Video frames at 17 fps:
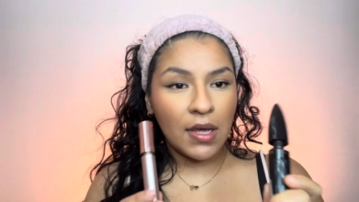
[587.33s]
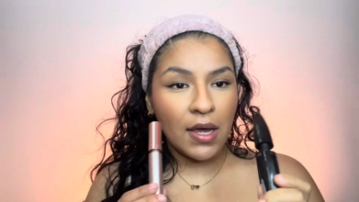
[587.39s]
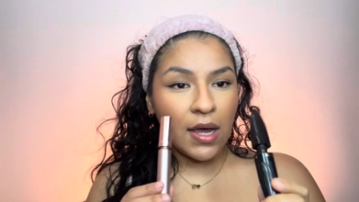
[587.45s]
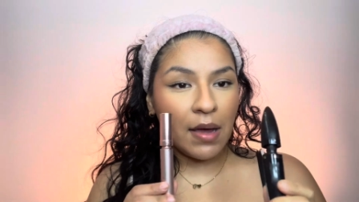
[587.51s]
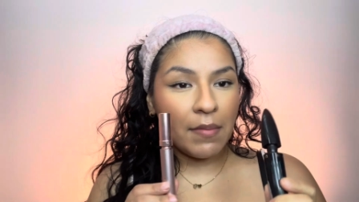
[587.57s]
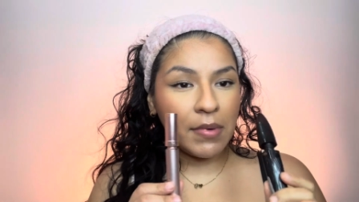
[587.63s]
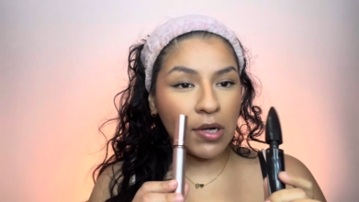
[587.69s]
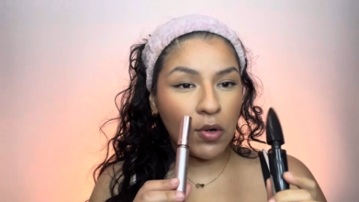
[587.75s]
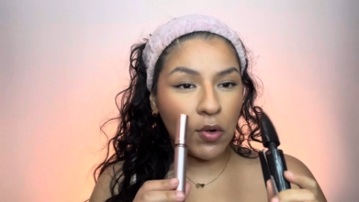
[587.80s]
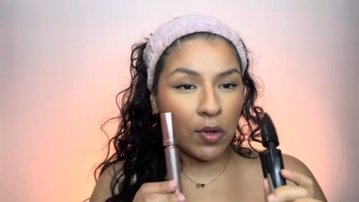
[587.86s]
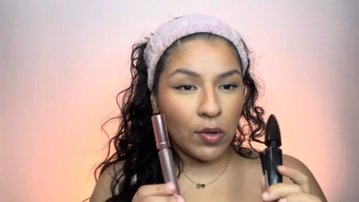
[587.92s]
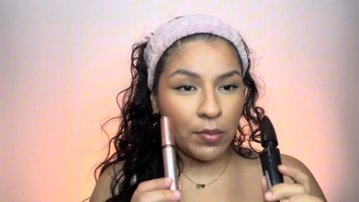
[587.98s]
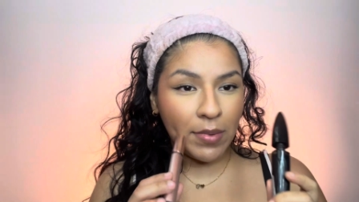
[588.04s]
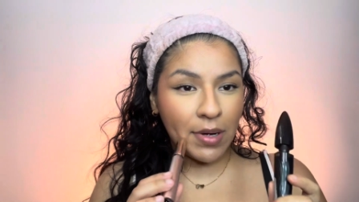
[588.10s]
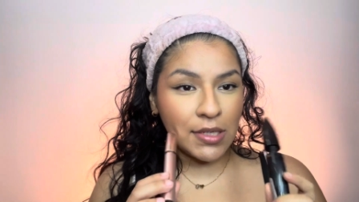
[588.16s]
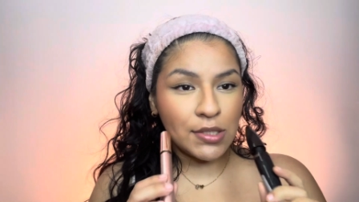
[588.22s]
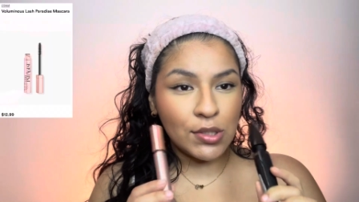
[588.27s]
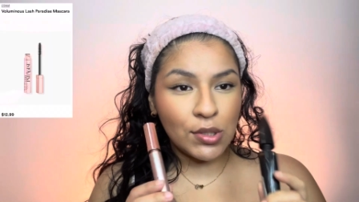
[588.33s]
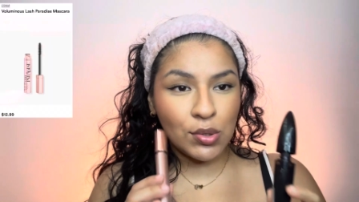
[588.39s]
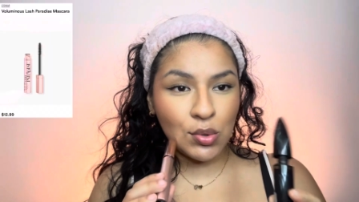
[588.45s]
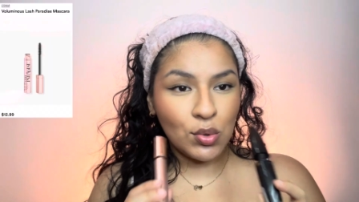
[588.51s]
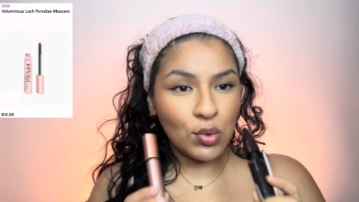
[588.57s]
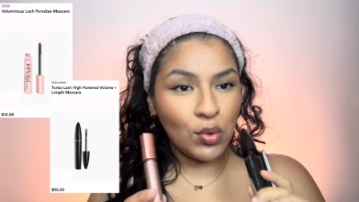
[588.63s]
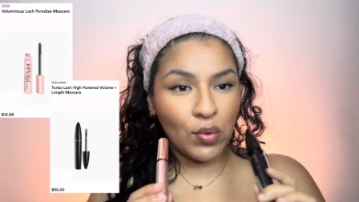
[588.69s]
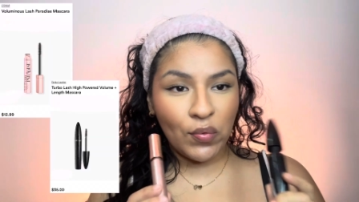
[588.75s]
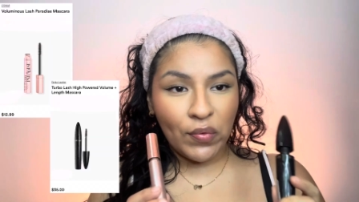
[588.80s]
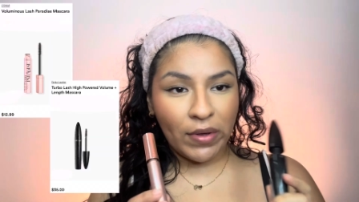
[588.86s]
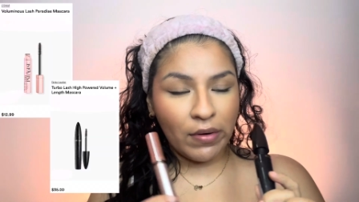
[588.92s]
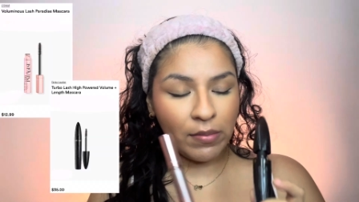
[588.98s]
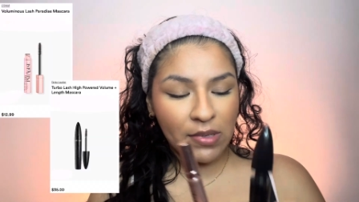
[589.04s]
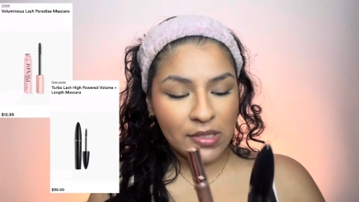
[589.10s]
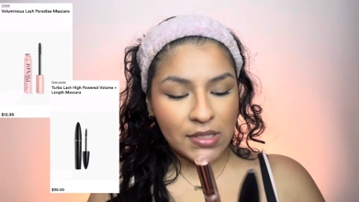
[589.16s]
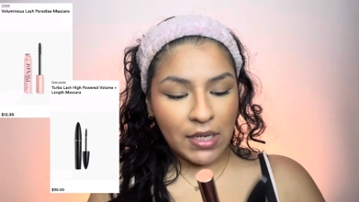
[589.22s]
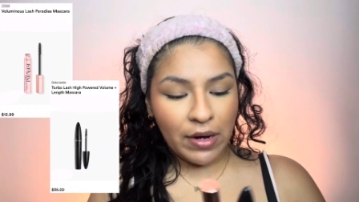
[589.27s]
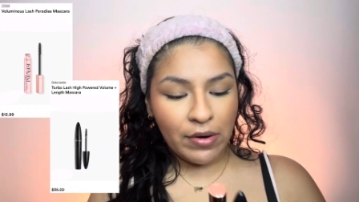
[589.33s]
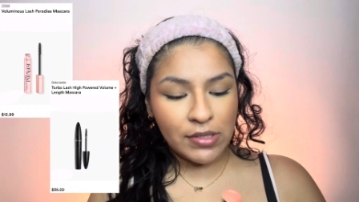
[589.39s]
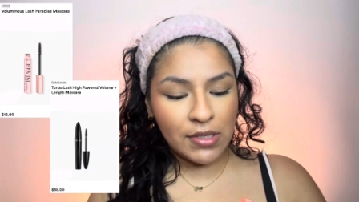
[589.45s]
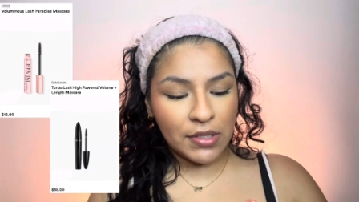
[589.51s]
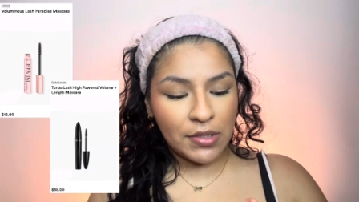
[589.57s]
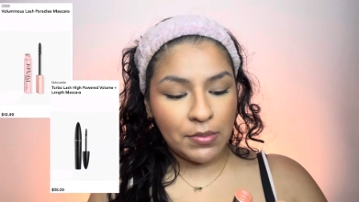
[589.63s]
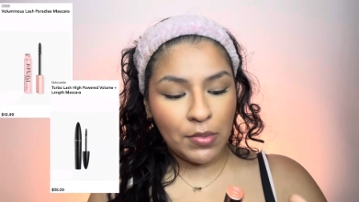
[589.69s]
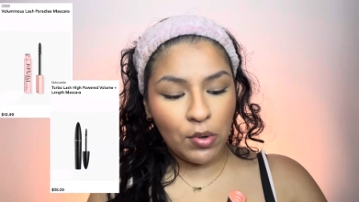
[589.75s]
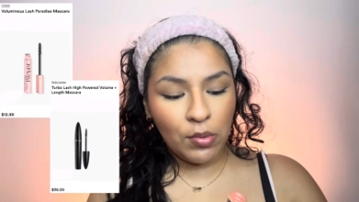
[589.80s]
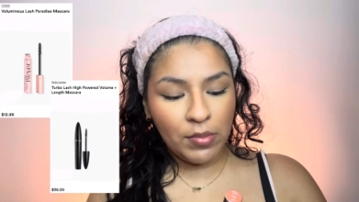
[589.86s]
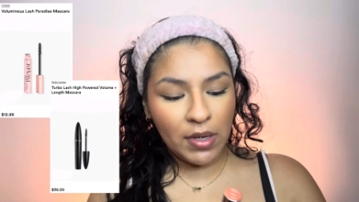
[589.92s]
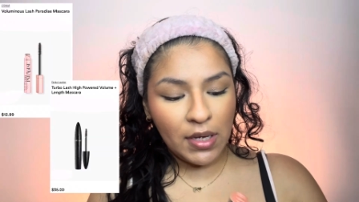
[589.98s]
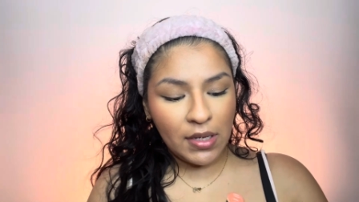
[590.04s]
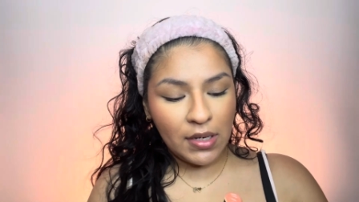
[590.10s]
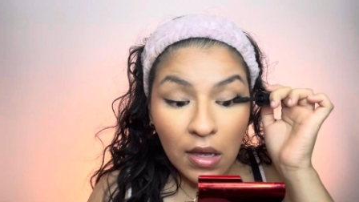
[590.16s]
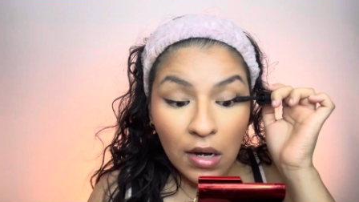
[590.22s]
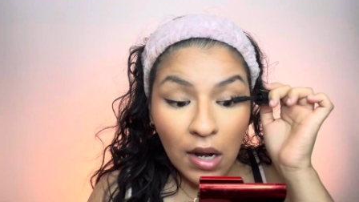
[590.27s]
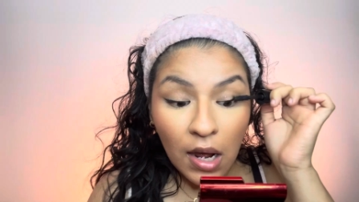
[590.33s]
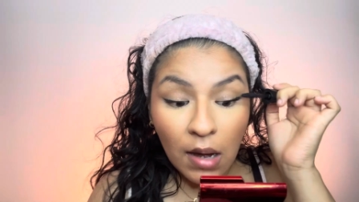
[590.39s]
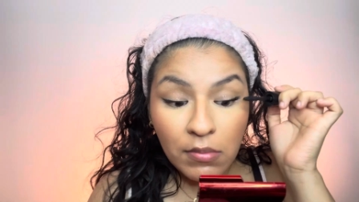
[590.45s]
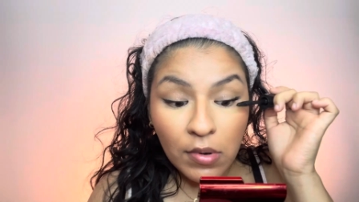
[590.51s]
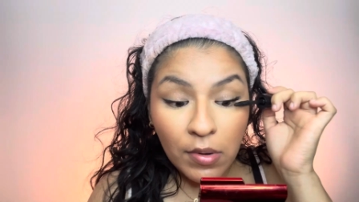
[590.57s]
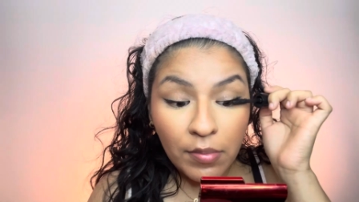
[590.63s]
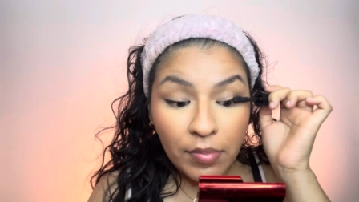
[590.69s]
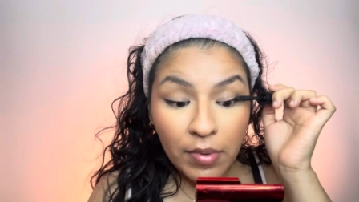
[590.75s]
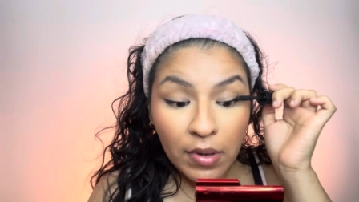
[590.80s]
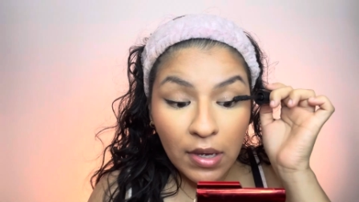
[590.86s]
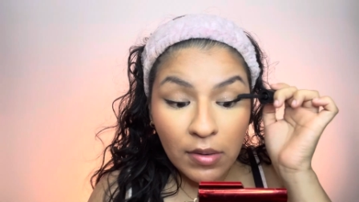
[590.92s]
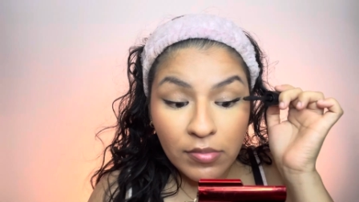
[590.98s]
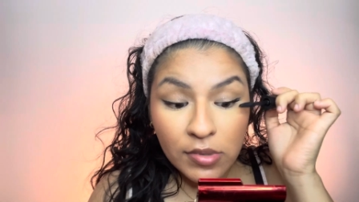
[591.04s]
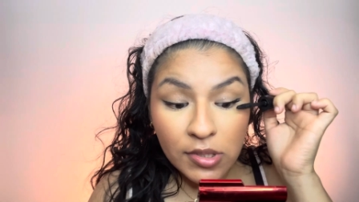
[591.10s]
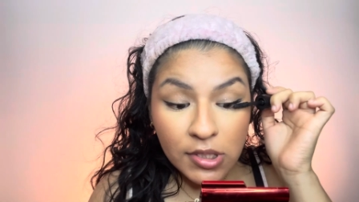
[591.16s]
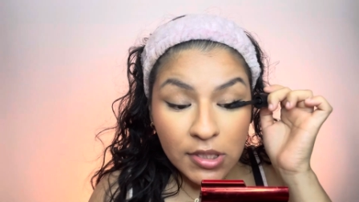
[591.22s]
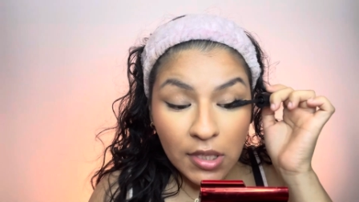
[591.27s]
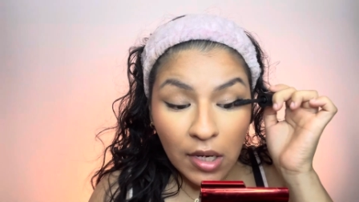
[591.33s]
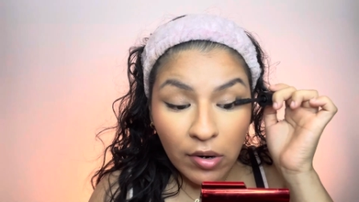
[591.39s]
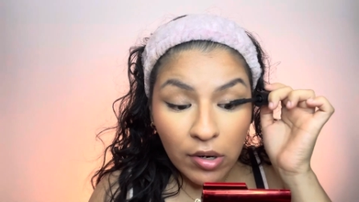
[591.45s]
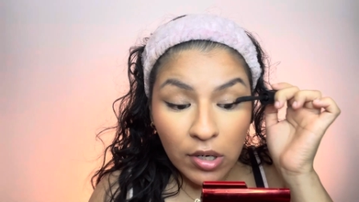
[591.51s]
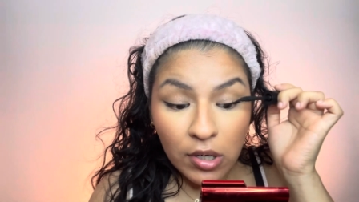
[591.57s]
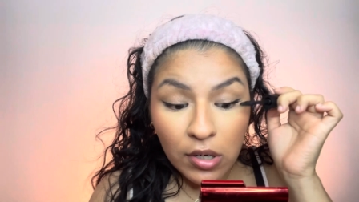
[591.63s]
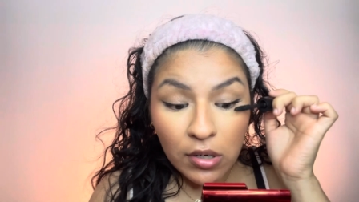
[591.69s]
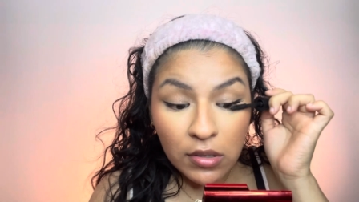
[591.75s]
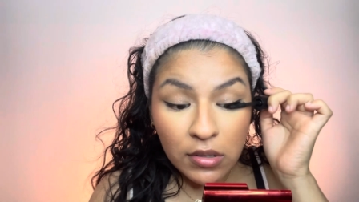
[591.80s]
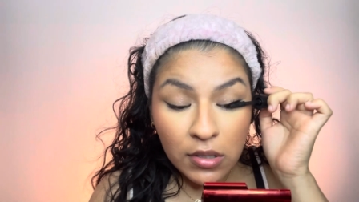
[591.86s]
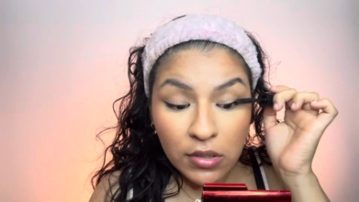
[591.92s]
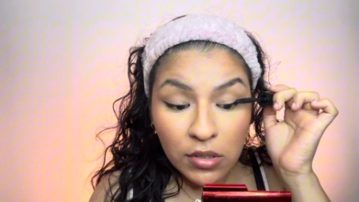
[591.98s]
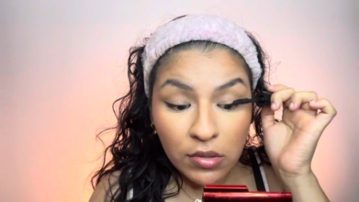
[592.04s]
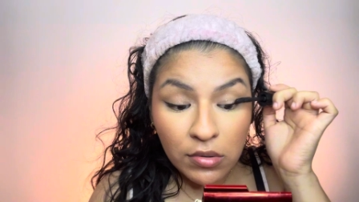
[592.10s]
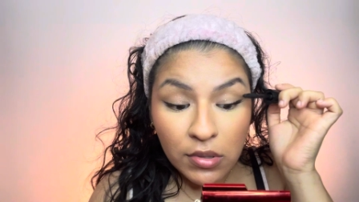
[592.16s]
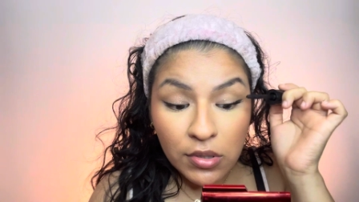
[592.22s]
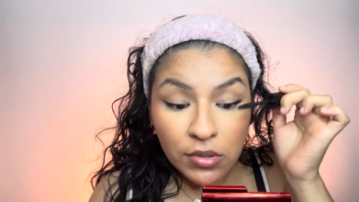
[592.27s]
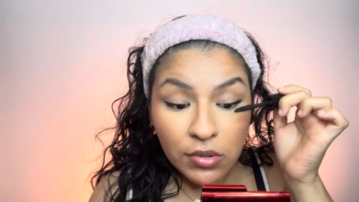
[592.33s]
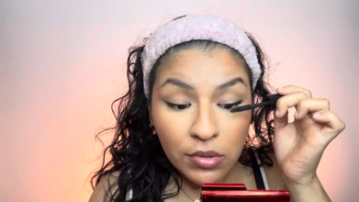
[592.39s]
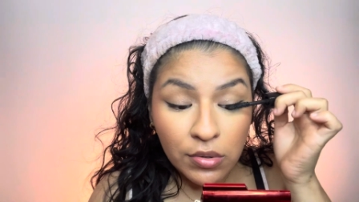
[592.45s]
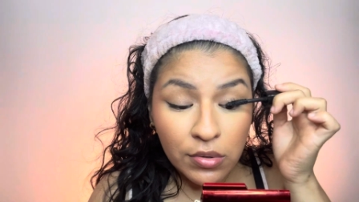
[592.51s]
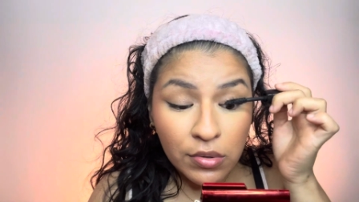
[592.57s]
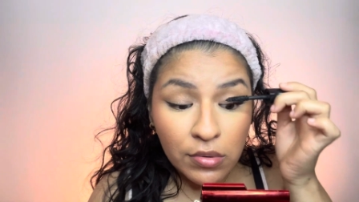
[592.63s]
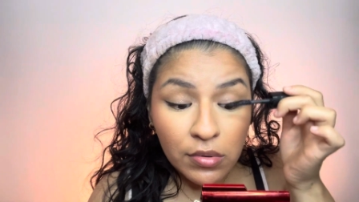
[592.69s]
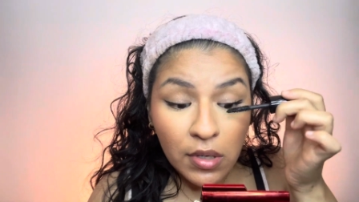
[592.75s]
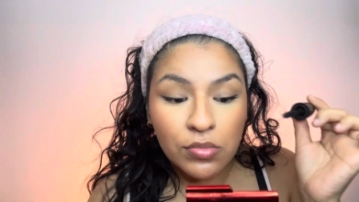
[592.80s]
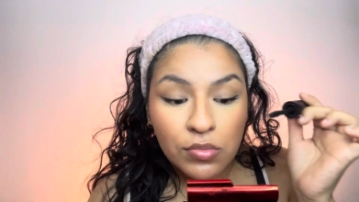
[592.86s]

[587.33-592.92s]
I'm gonna go on my two favorite mascaras at the moment. And I'm a big mascara girly through and through.